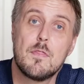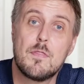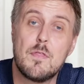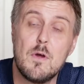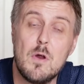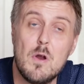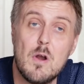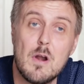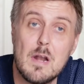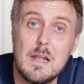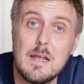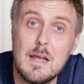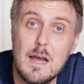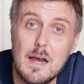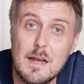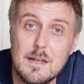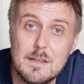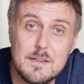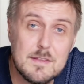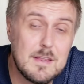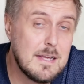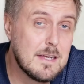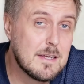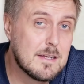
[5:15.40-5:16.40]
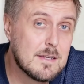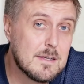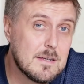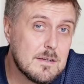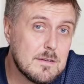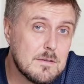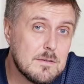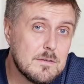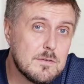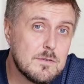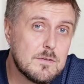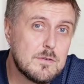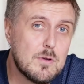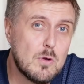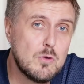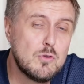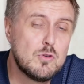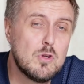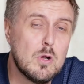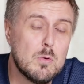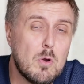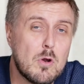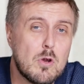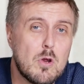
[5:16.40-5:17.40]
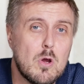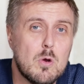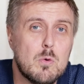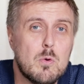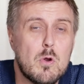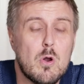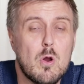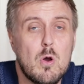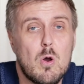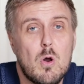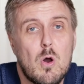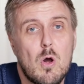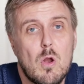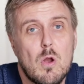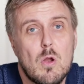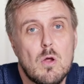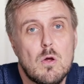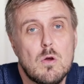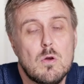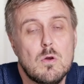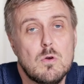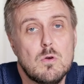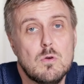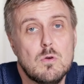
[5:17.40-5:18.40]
Thirdly, I think social work overall